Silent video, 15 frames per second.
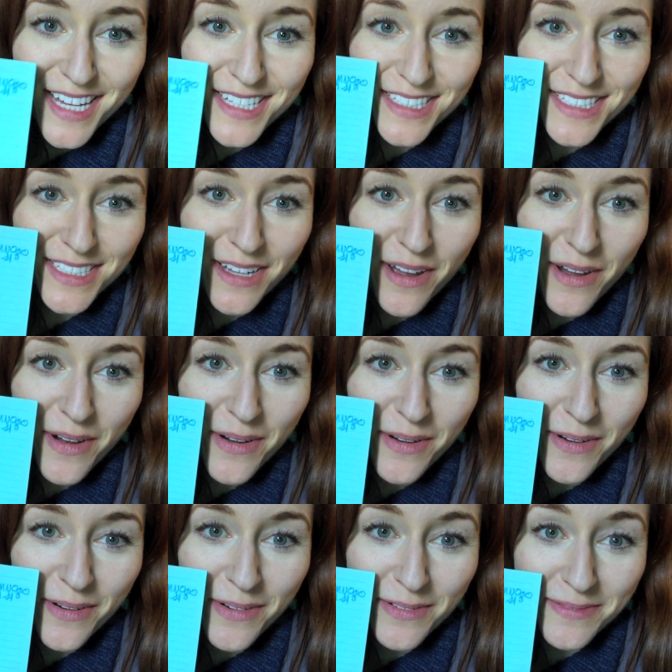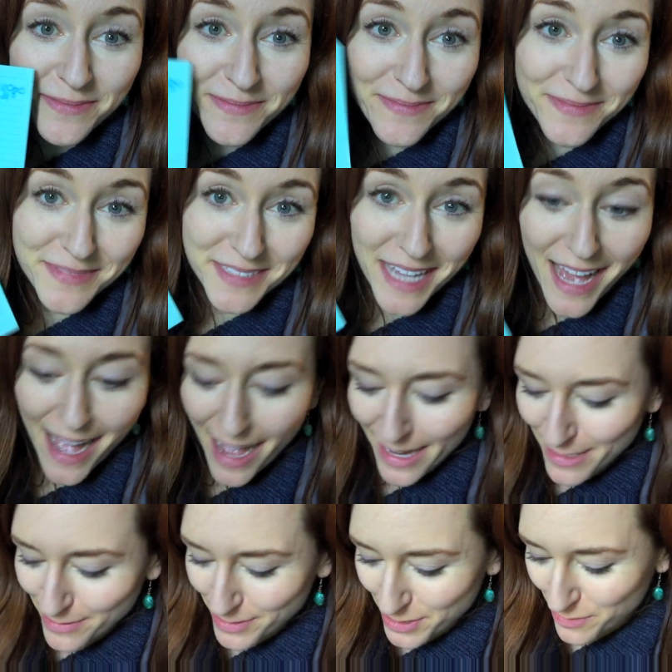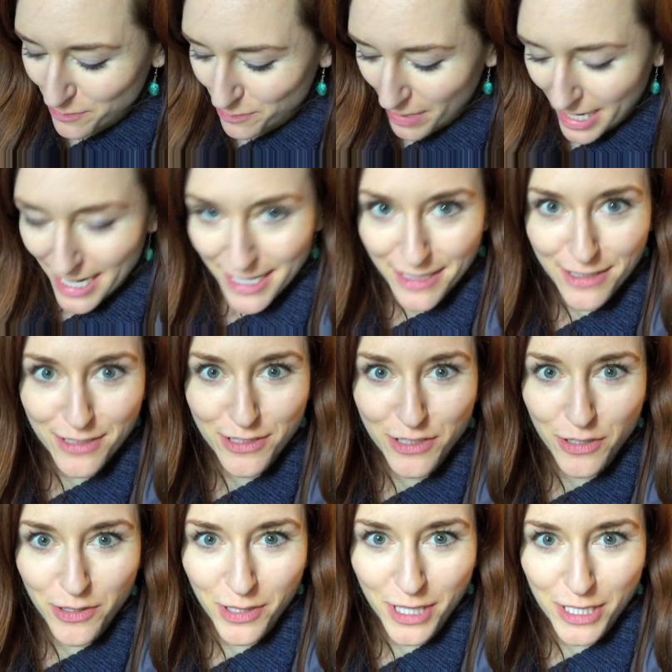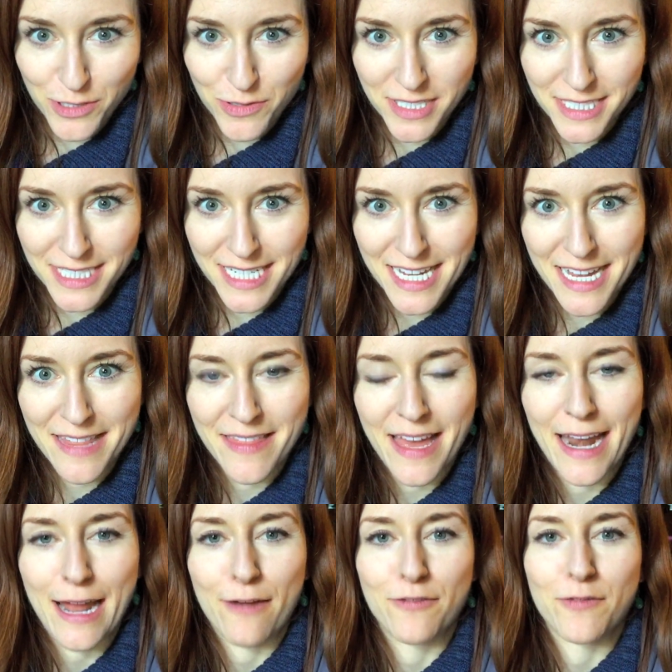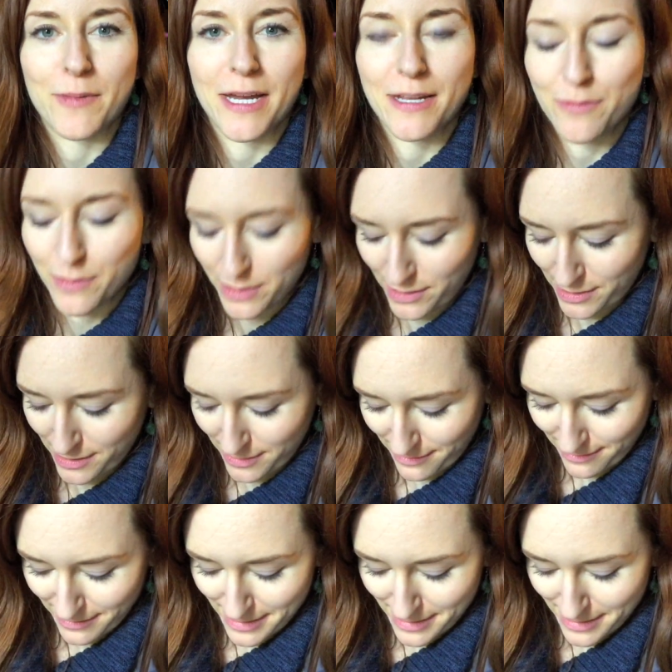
So, yeah, I used to write journal entries in that alphabet, which